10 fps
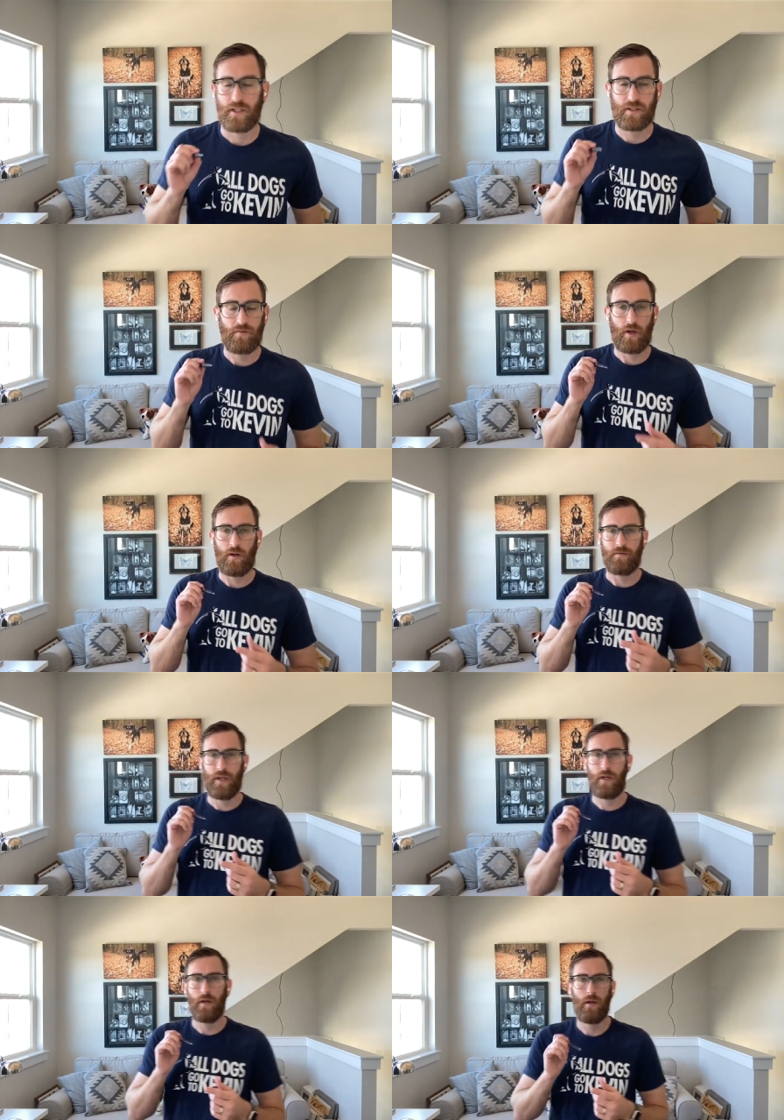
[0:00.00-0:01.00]
This involved
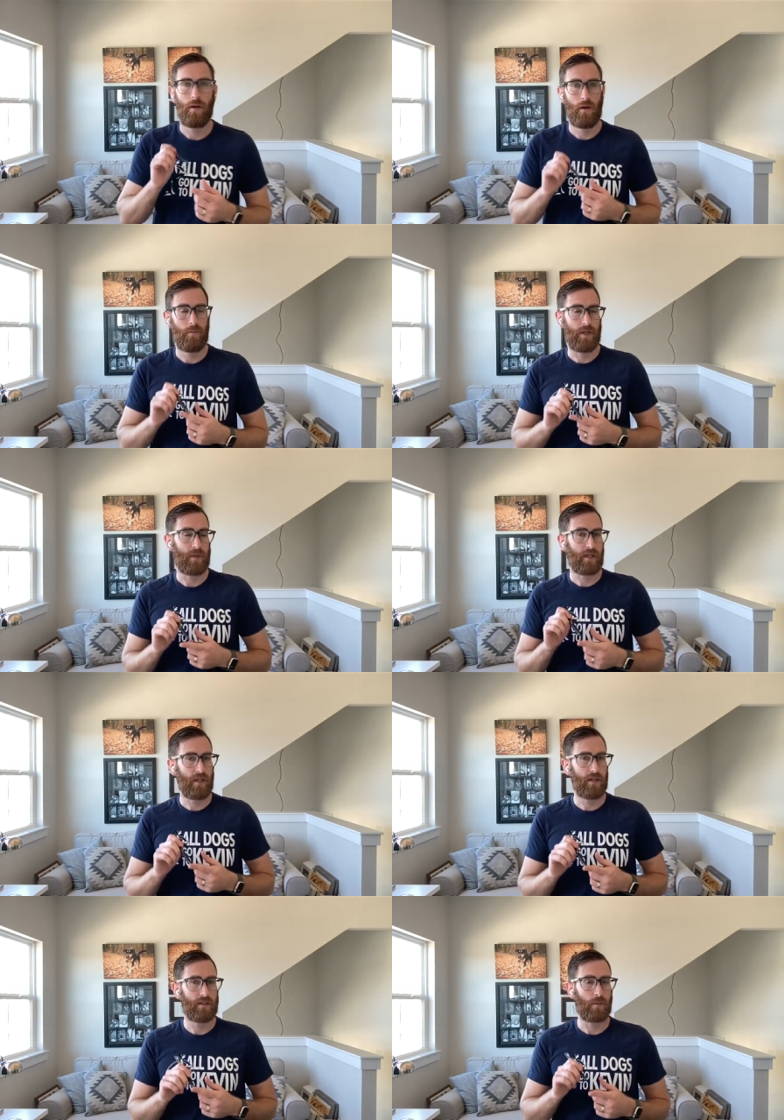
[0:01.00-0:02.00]
me and my
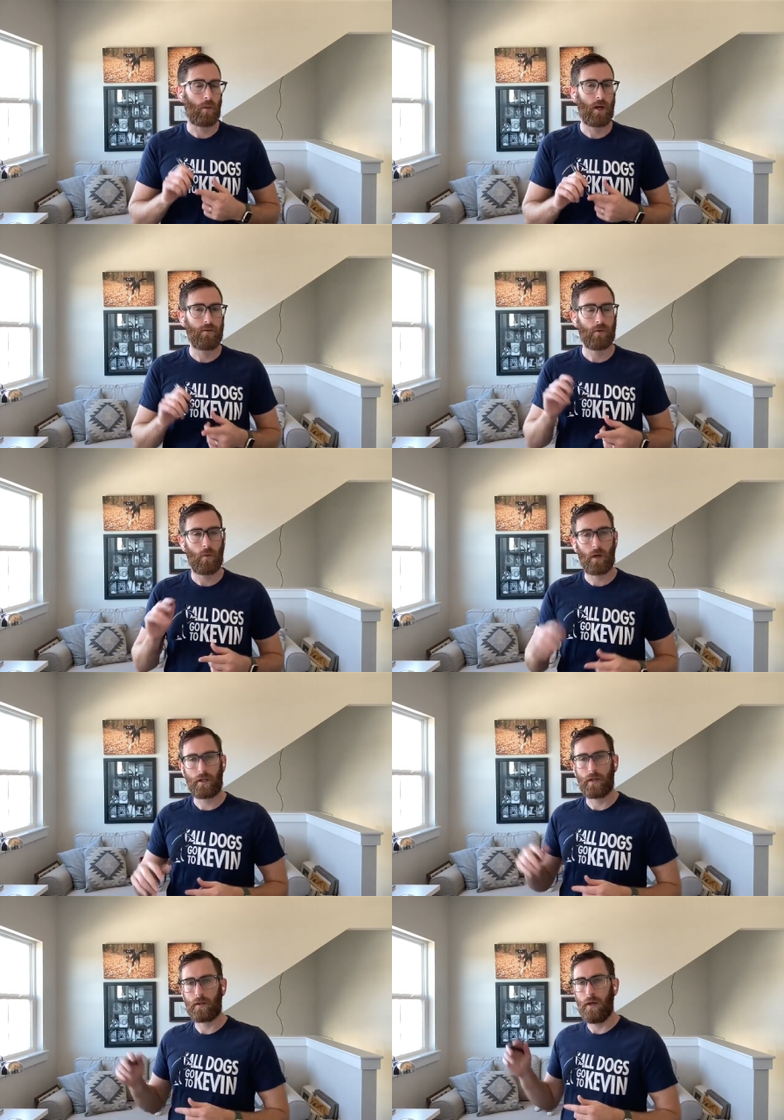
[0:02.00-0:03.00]
kids and my wife were
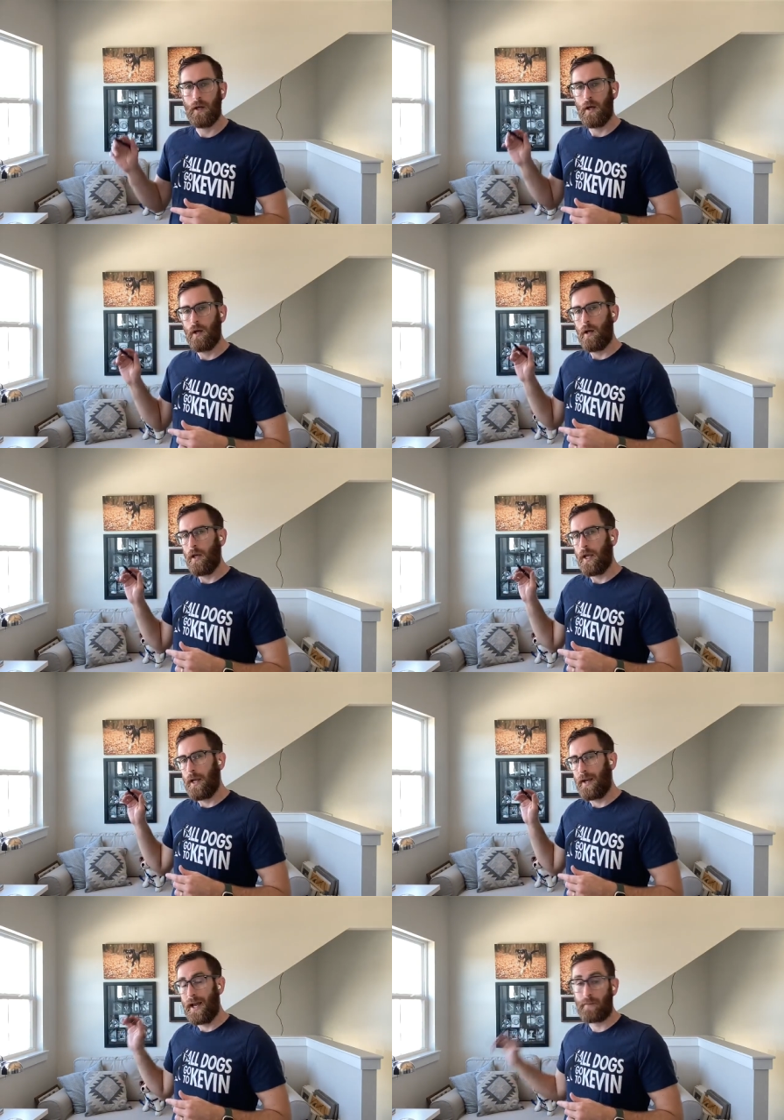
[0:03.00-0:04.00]
walking,
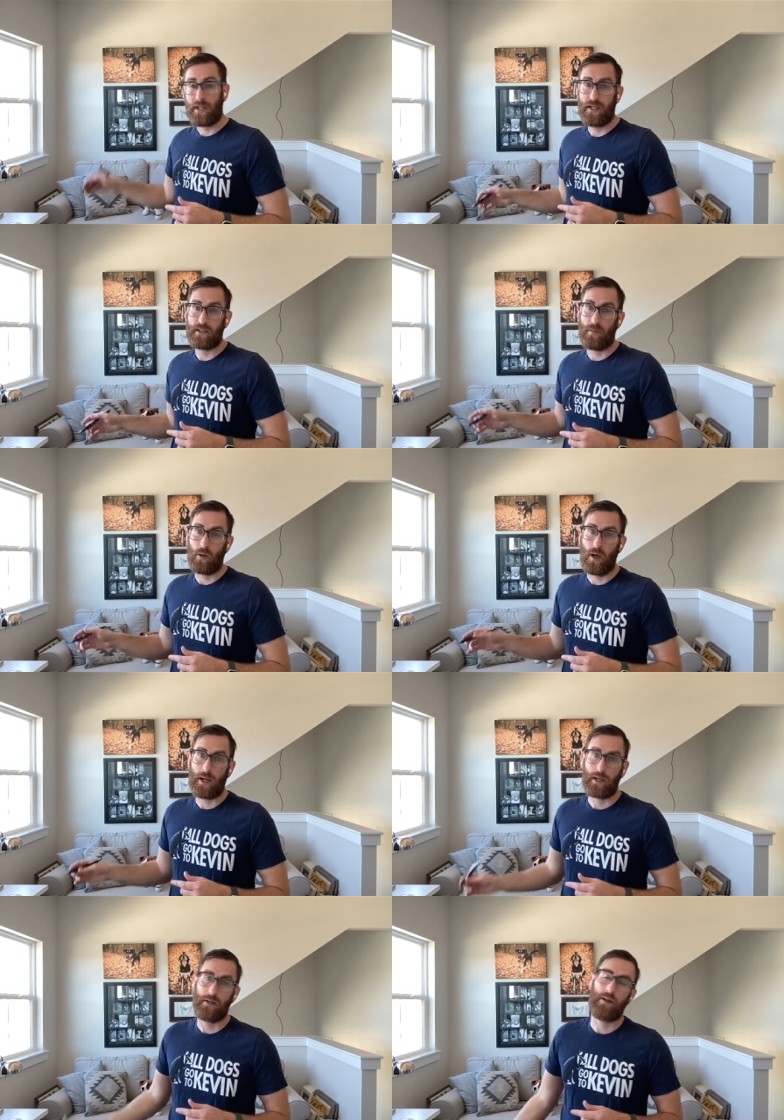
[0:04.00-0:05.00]
and I had my kids in my
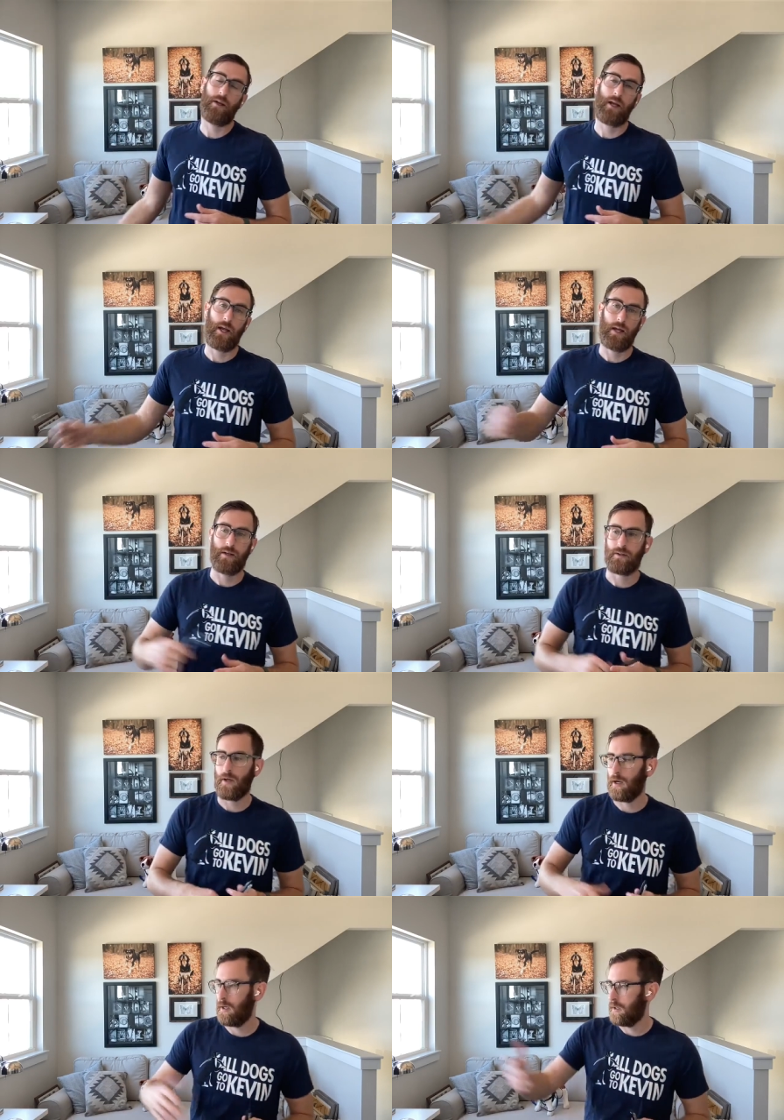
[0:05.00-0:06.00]
wagon, and
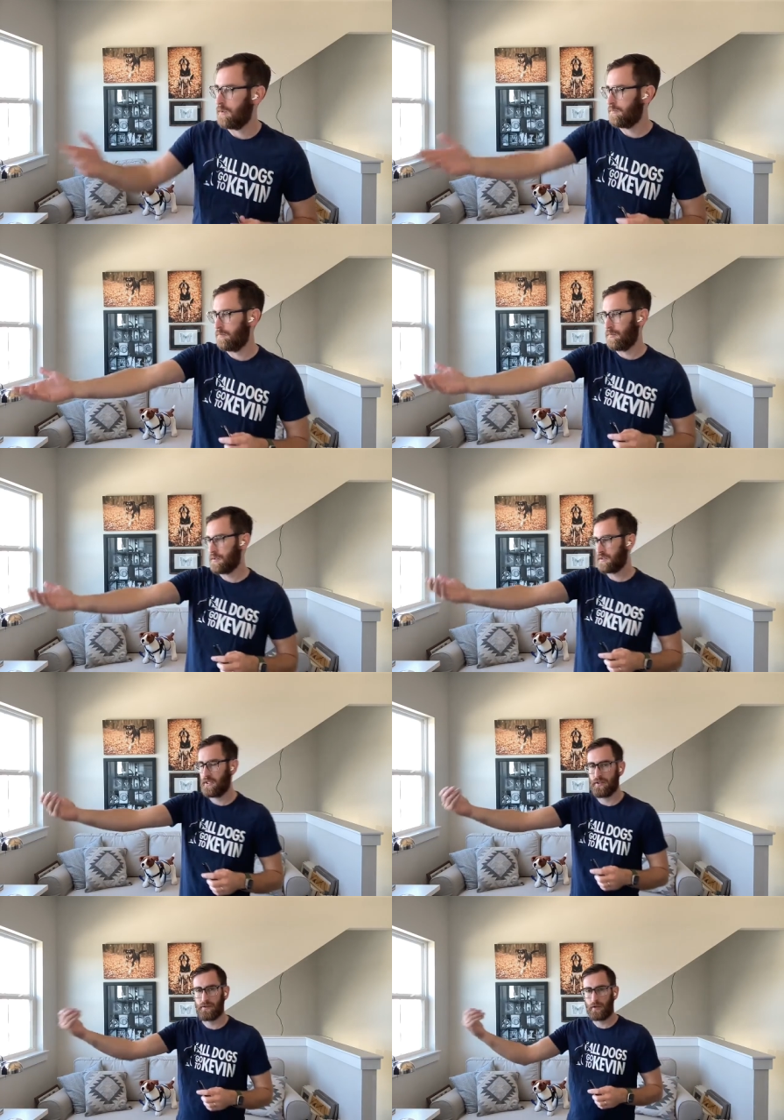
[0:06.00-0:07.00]
a
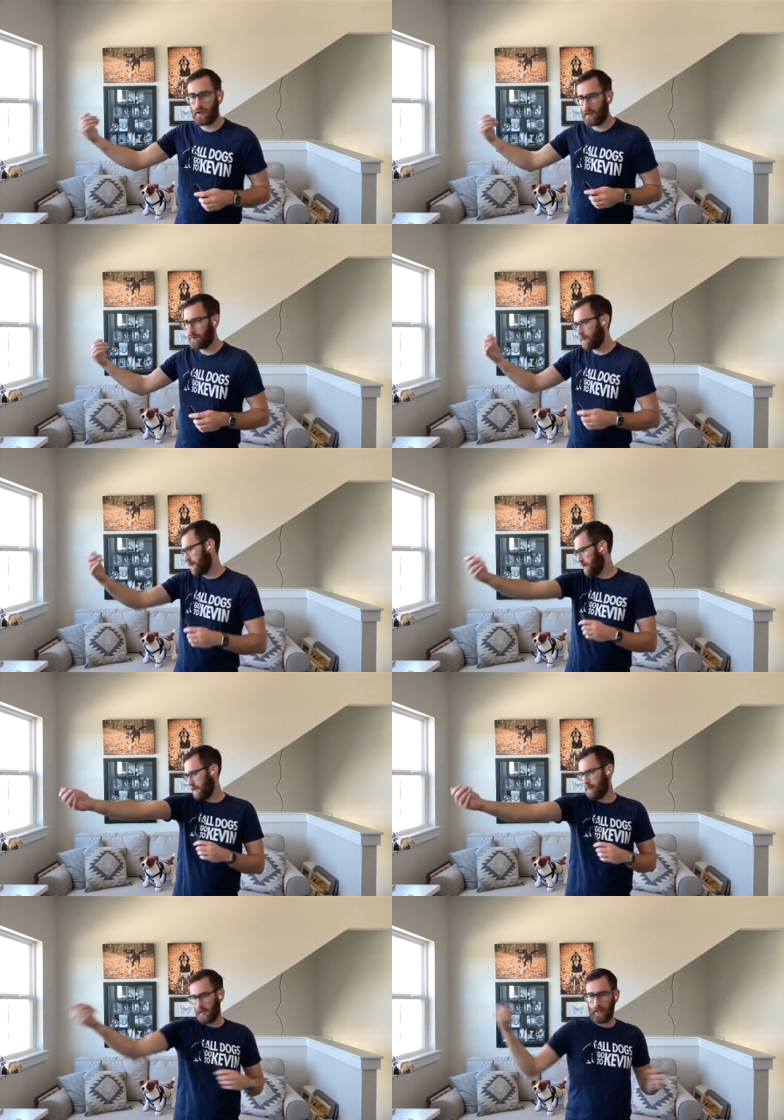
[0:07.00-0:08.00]
person and their dog were
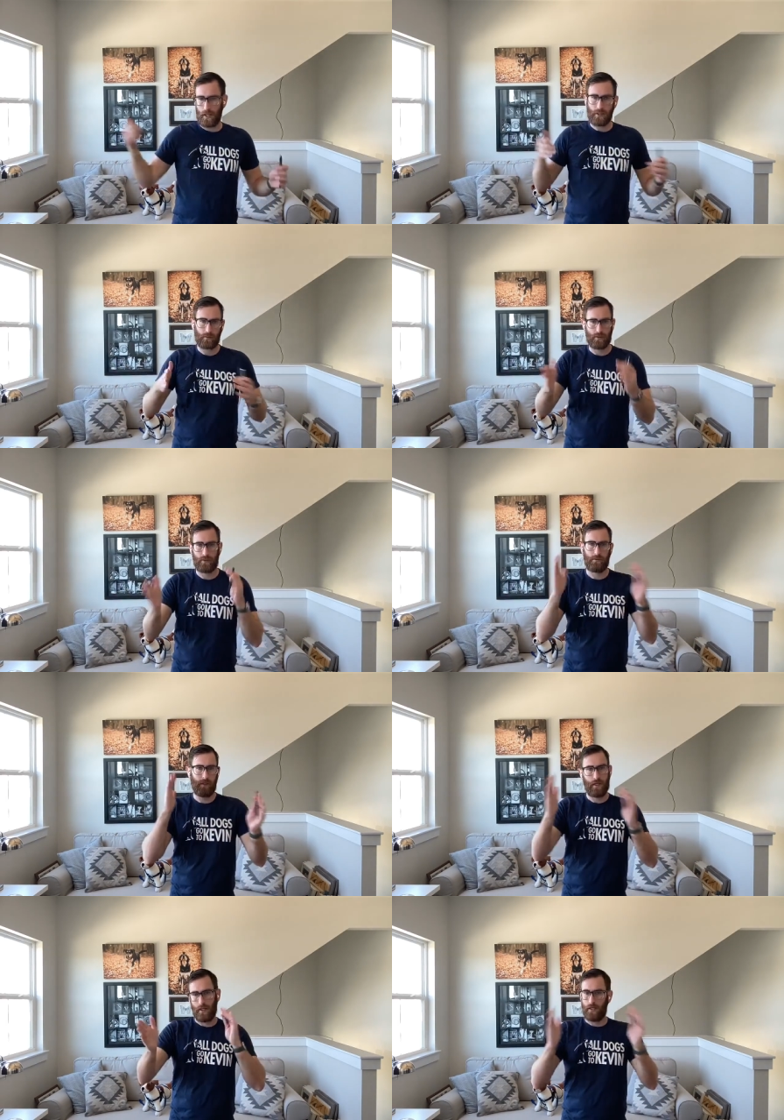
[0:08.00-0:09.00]
walking by. We are on
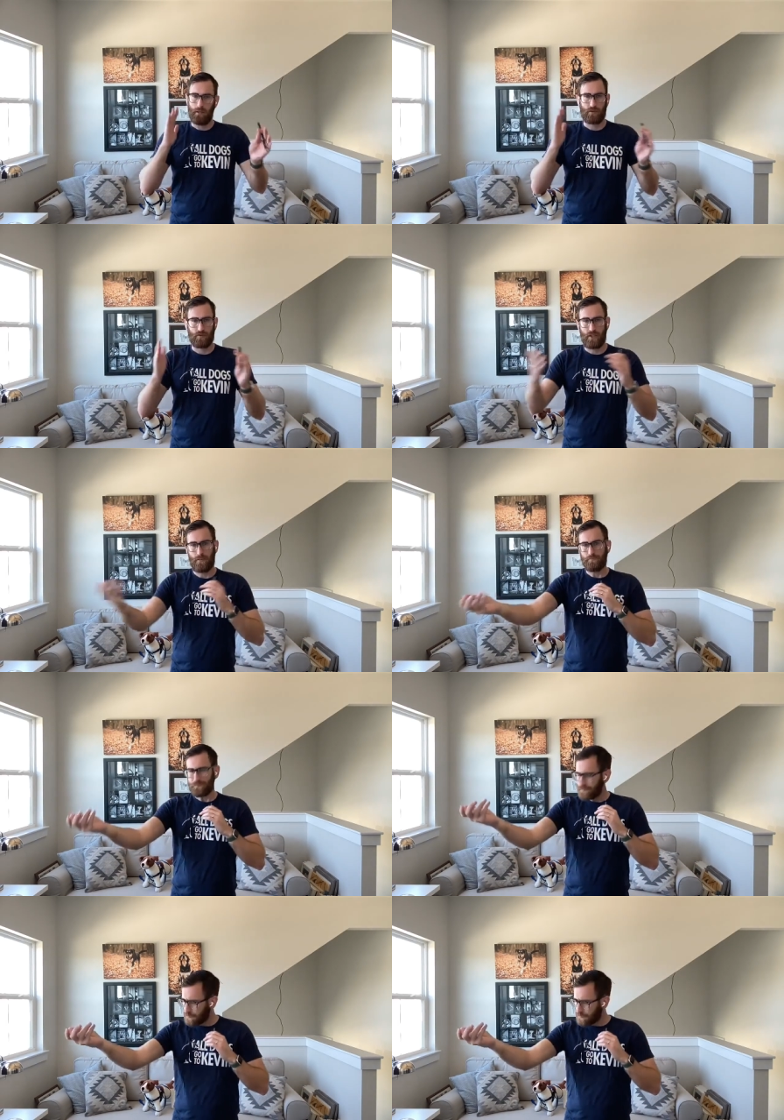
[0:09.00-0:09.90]
street,